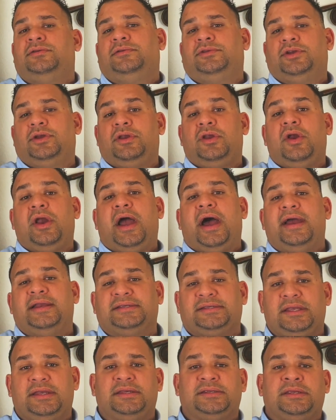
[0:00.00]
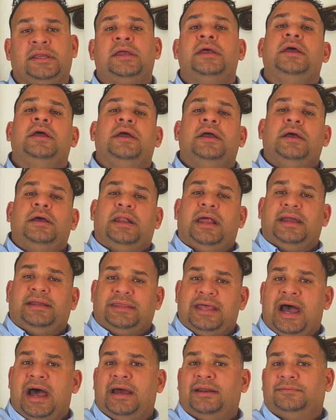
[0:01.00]
to you guys is like
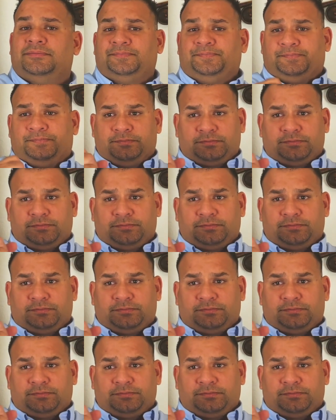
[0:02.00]
that.